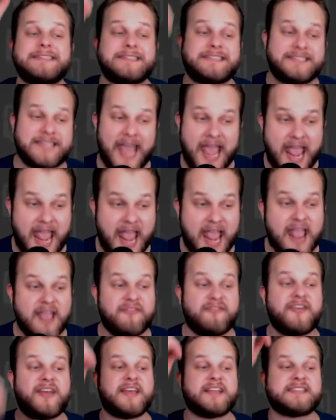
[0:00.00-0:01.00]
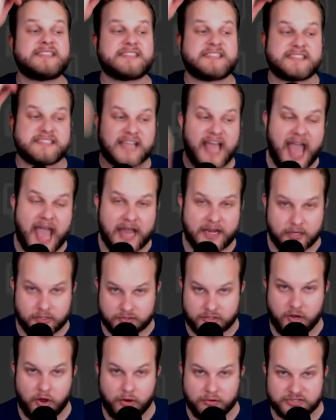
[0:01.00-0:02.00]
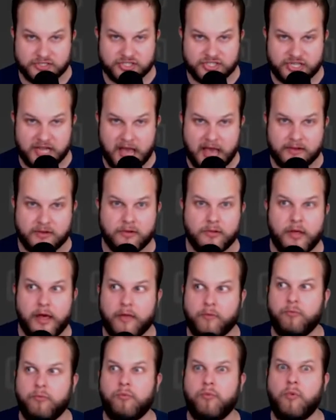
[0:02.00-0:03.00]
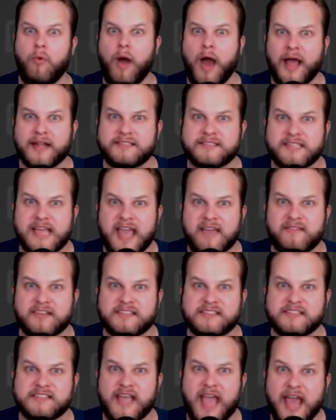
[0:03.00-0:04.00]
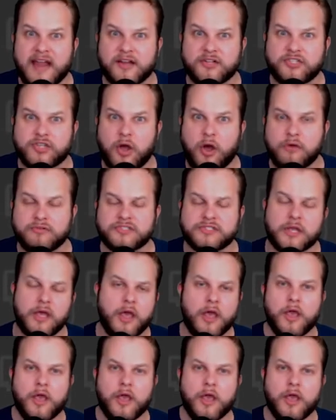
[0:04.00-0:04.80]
David Xanatos, chat. And they're like, what, David Xanatos?